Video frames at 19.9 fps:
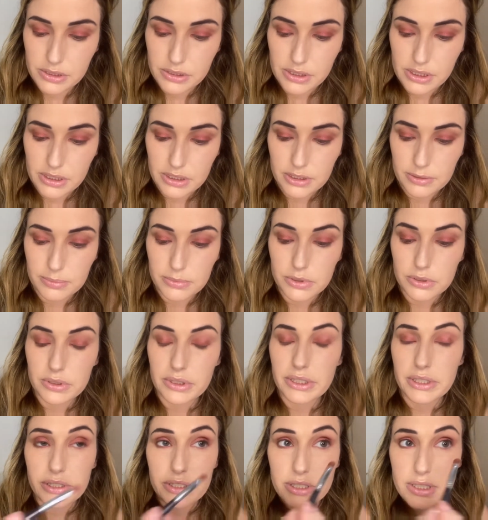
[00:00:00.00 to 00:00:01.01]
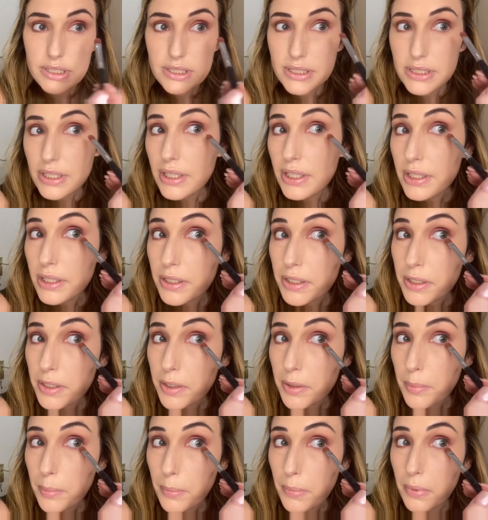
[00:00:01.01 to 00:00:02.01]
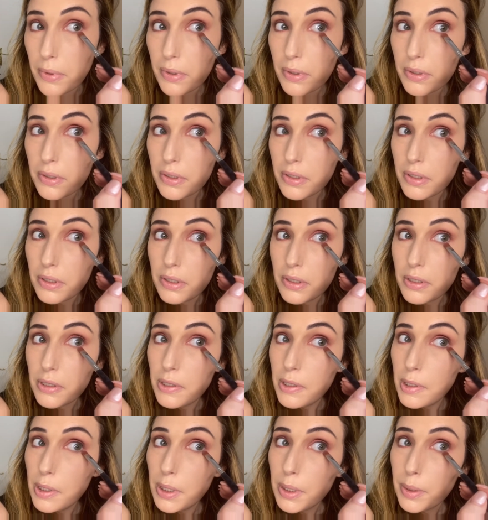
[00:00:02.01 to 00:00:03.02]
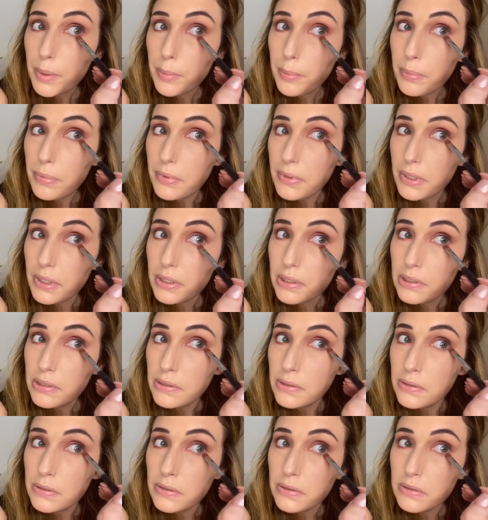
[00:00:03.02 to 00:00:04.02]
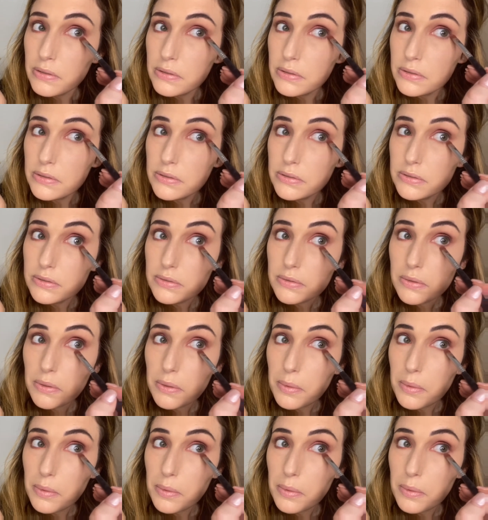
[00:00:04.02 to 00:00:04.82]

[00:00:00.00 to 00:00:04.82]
end up doing the same brown, gold.